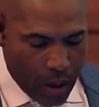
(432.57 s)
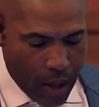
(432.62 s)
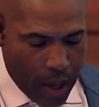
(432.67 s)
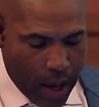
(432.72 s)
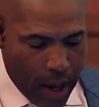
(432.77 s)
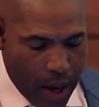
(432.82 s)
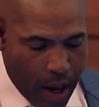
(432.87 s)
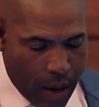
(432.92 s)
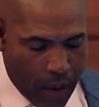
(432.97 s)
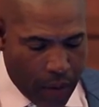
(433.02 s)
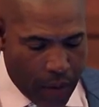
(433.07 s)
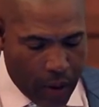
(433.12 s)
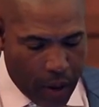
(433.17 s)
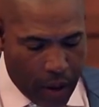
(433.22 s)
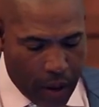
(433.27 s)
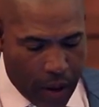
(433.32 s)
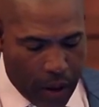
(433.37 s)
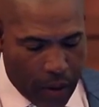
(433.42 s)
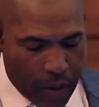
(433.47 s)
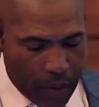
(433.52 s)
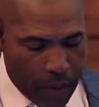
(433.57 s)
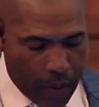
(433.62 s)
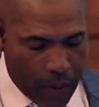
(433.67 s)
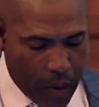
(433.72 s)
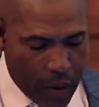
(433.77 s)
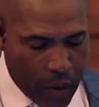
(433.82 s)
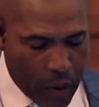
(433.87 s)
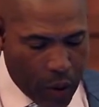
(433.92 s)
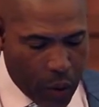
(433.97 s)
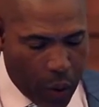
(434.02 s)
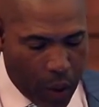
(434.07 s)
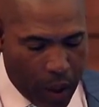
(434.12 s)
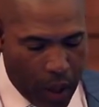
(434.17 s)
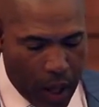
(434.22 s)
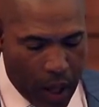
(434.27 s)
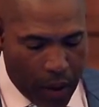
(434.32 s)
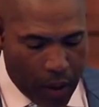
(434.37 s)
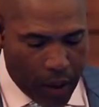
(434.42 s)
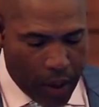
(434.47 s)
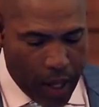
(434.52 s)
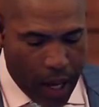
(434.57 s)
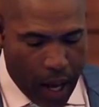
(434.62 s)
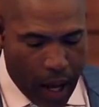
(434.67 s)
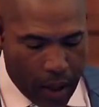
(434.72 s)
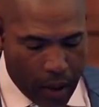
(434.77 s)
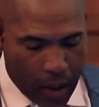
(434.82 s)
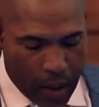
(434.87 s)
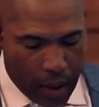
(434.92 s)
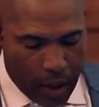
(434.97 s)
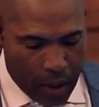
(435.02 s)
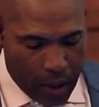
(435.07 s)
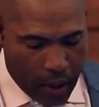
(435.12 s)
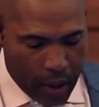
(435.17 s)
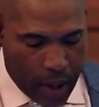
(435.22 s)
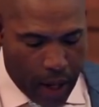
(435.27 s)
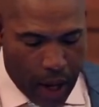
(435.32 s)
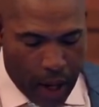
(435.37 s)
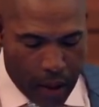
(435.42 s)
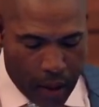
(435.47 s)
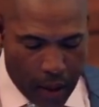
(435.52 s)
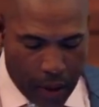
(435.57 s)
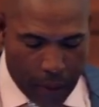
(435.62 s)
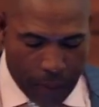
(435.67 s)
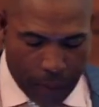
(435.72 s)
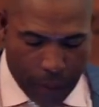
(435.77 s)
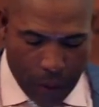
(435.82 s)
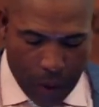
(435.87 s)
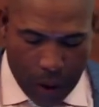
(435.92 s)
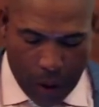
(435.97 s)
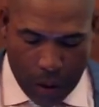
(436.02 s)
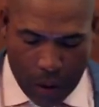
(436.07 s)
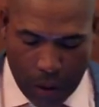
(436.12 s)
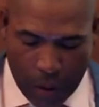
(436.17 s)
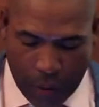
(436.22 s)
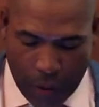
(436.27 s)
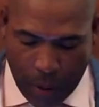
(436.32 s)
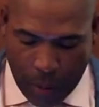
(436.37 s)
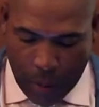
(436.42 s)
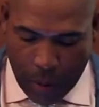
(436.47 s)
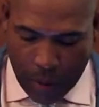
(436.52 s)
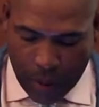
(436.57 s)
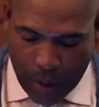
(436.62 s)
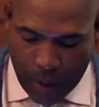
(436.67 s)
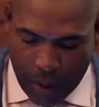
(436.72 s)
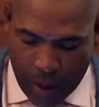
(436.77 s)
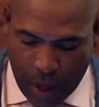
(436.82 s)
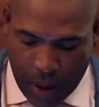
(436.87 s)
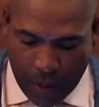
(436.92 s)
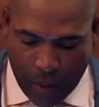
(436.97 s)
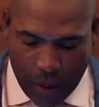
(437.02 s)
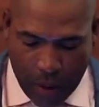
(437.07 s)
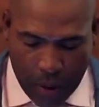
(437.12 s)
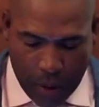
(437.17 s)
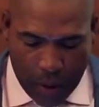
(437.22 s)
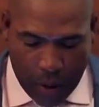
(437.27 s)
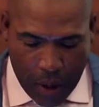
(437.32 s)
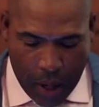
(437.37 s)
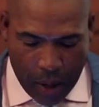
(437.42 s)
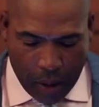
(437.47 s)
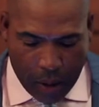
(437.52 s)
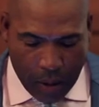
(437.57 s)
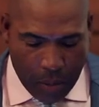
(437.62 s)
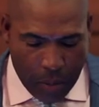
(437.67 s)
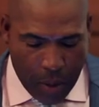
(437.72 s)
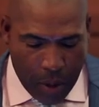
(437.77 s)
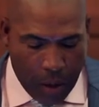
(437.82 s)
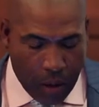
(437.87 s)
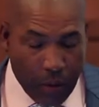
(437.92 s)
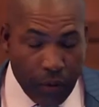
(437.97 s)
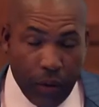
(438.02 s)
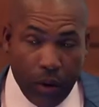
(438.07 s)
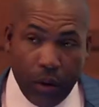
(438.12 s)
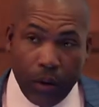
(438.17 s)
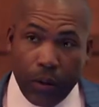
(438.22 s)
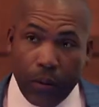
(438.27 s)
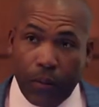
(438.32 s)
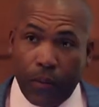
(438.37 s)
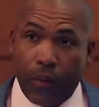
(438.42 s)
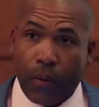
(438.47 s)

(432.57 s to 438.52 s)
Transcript: they have their twenty-eighth gala, gala on November seventh at the Bellevue.